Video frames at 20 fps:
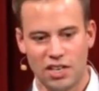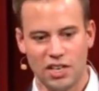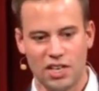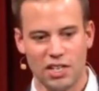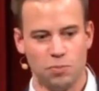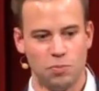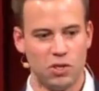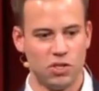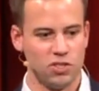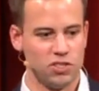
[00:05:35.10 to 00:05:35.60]

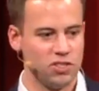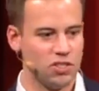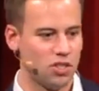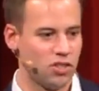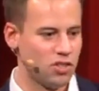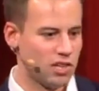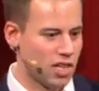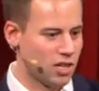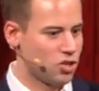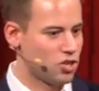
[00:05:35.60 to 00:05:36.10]
It's because the
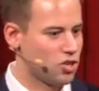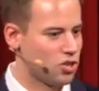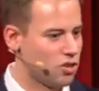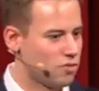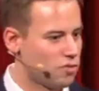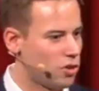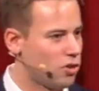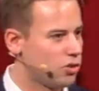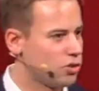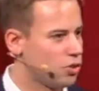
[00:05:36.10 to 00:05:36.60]
connection
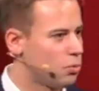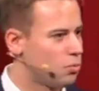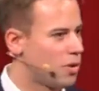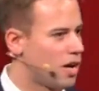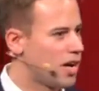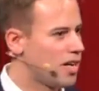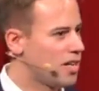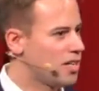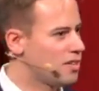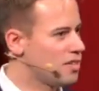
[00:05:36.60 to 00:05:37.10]
of all your
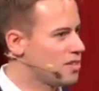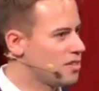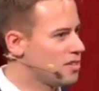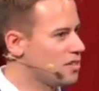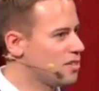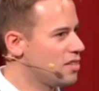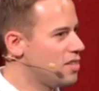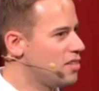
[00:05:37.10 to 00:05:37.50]
minds